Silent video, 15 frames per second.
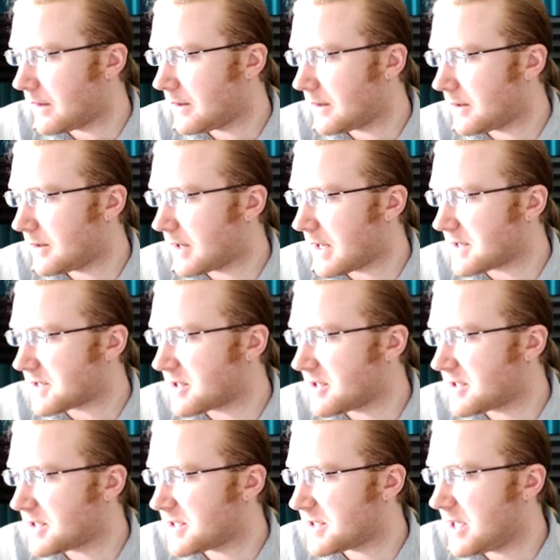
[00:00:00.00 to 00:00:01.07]
Okay, so this
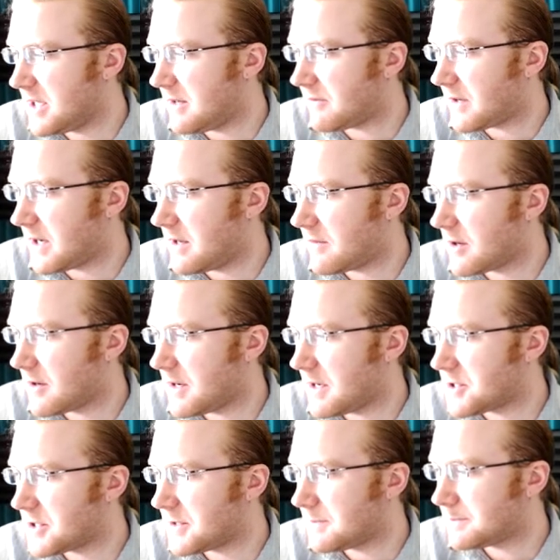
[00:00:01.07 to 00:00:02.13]
is the fighting
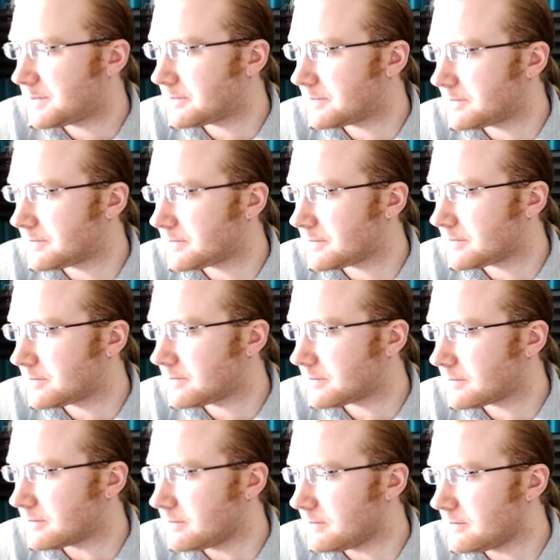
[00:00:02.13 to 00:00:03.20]
variation,
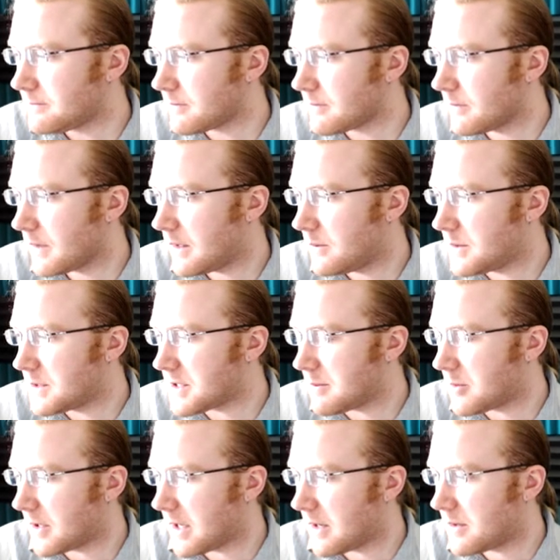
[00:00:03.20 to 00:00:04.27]
which I'm
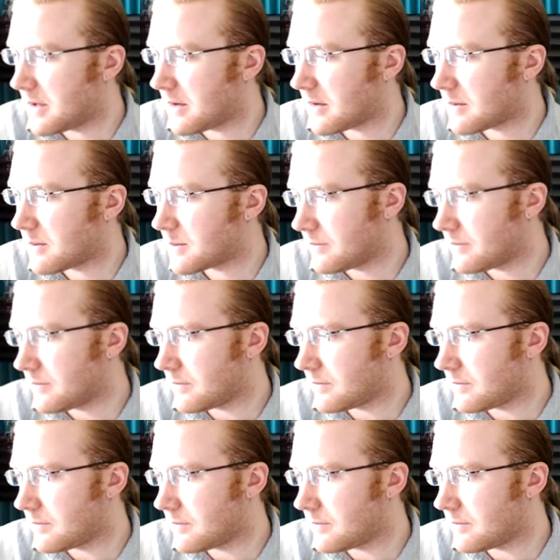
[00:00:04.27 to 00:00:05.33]
okay with,
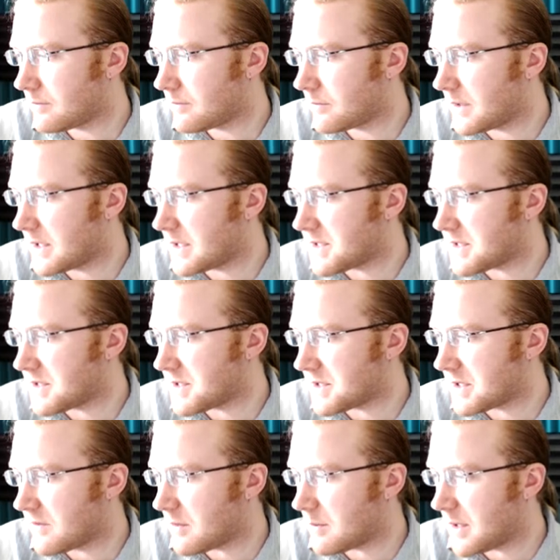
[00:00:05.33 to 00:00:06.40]
because he's just
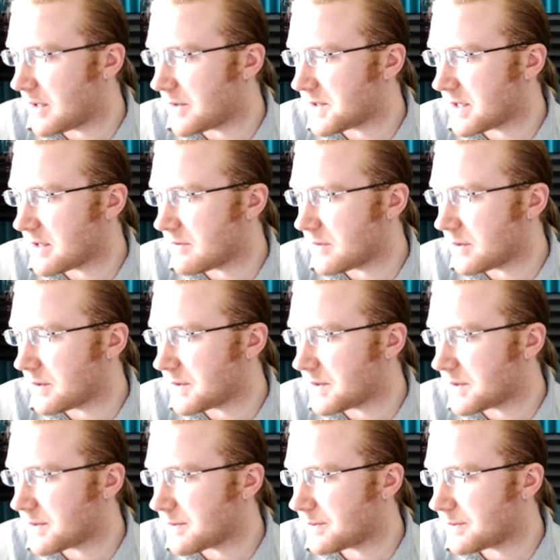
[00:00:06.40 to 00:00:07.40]
giving me outside influence.